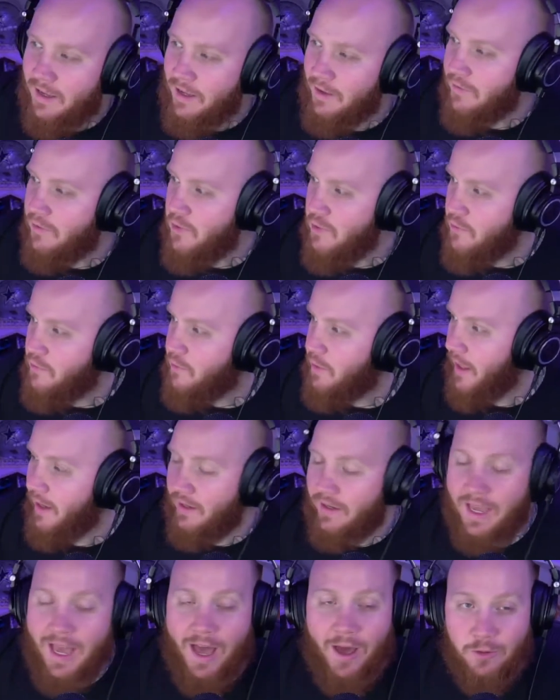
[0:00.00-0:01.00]
if you've
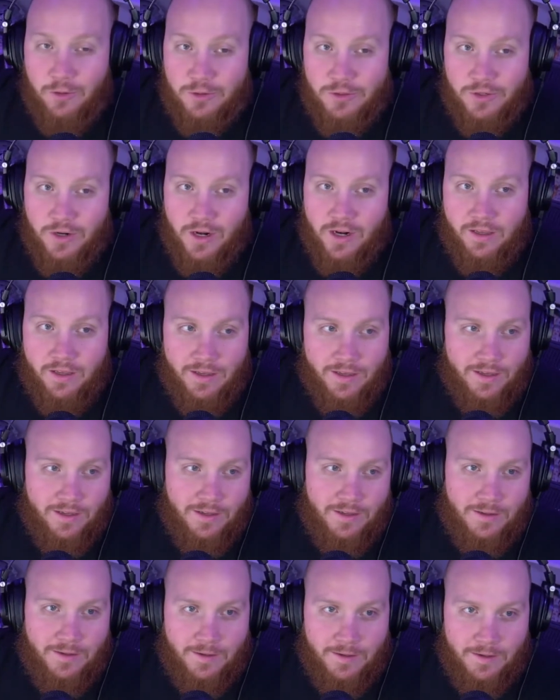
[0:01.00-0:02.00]
played Counter-Strike,
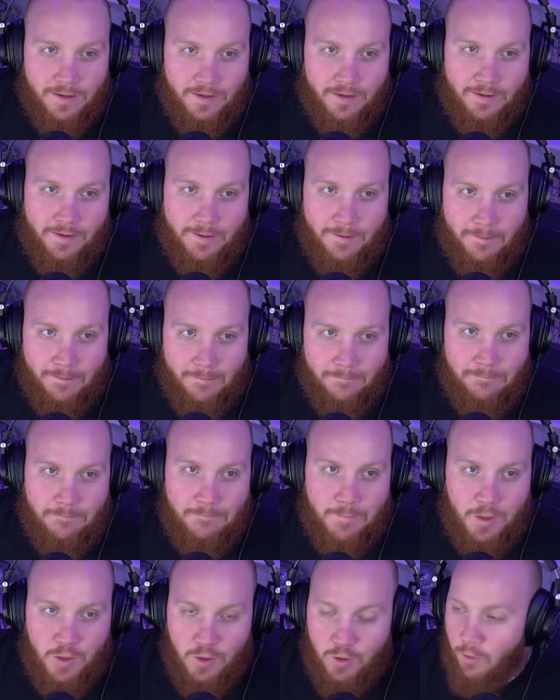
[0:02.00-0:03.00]

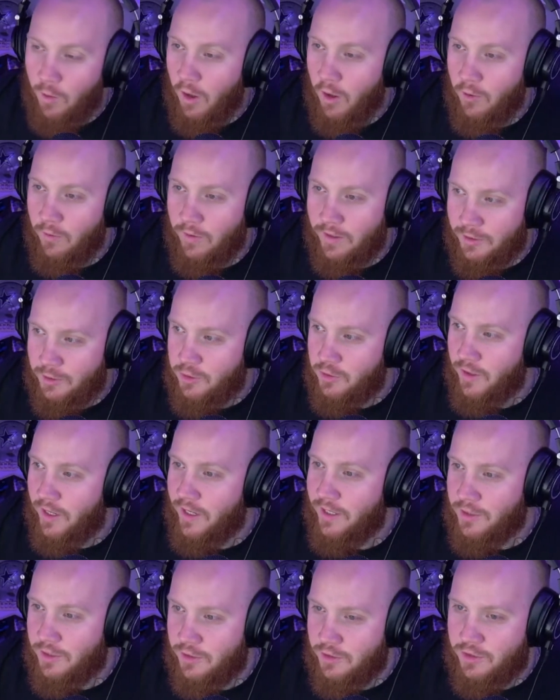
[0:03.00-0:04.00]
you are going to
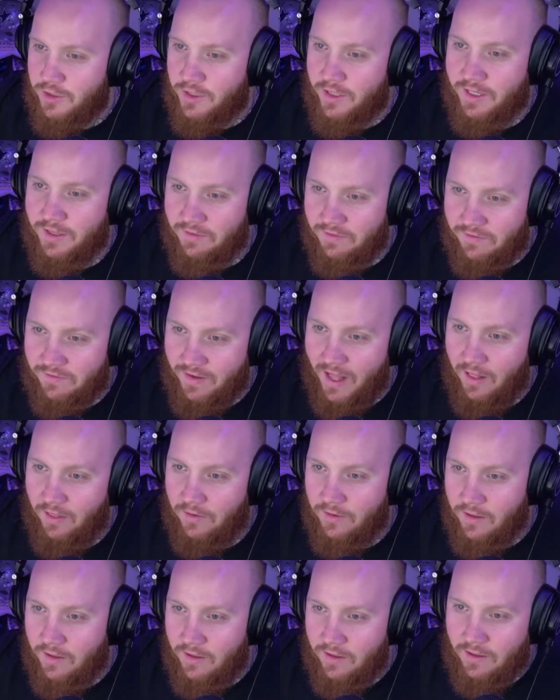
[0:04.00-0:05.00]
transition into
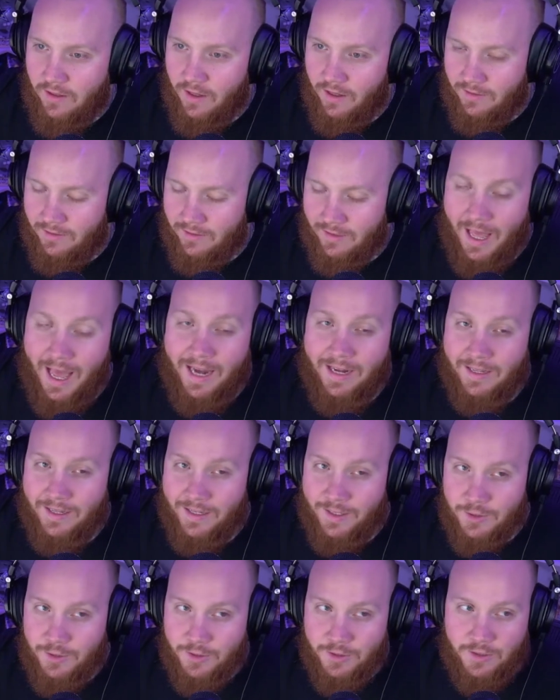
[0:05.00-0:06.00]
Valorant a lot
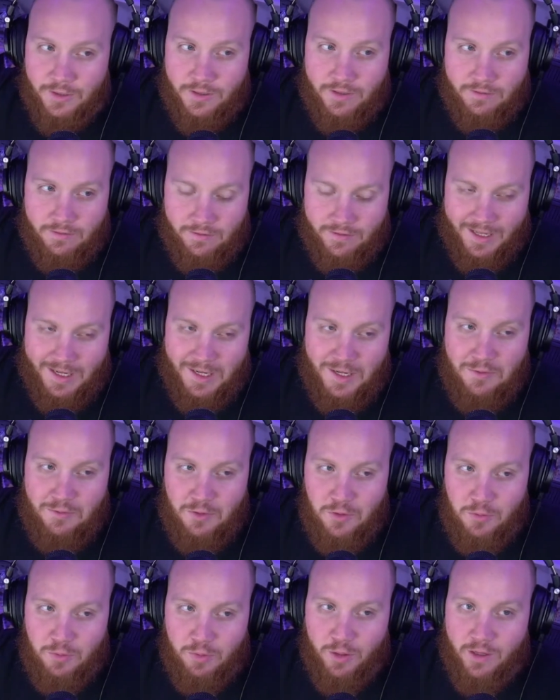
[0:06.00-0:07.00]
easier than
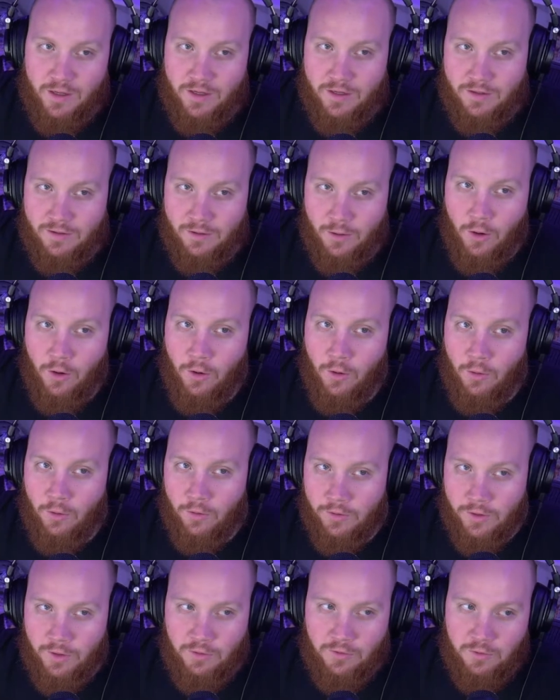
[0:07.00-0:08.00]
if you played
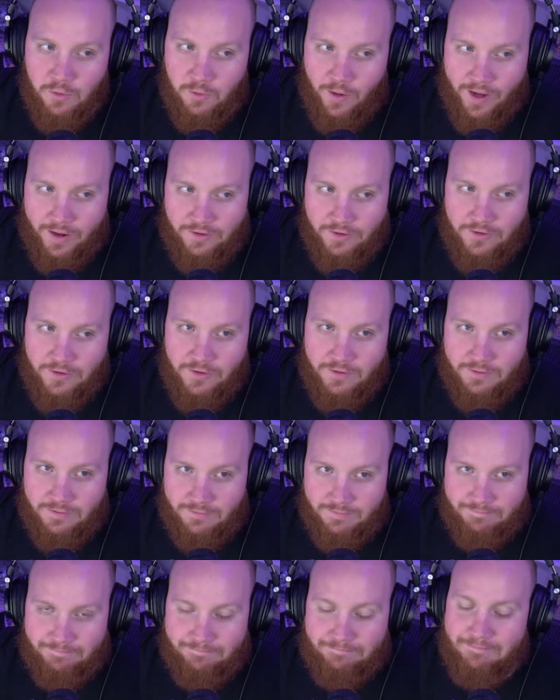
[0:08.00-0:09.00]
only Overwatch.
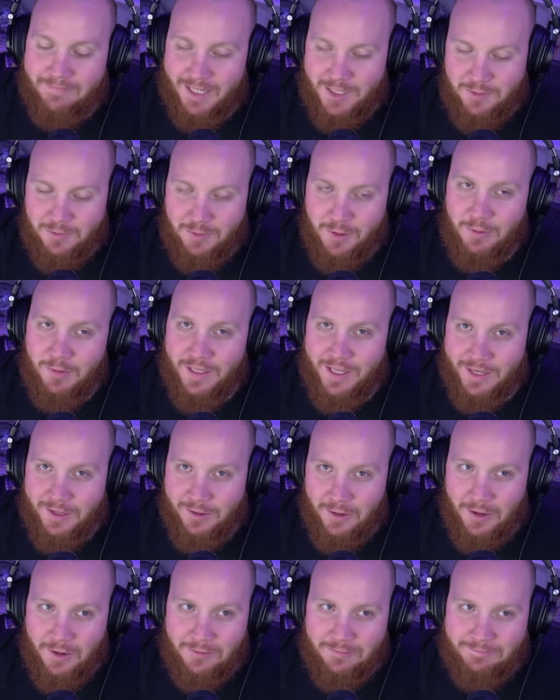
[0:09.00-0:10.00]
That's what I will let
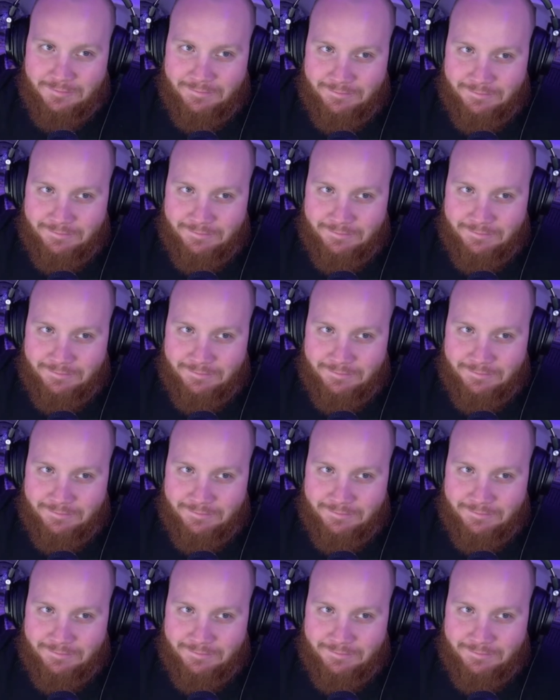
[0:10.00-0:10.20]
you know.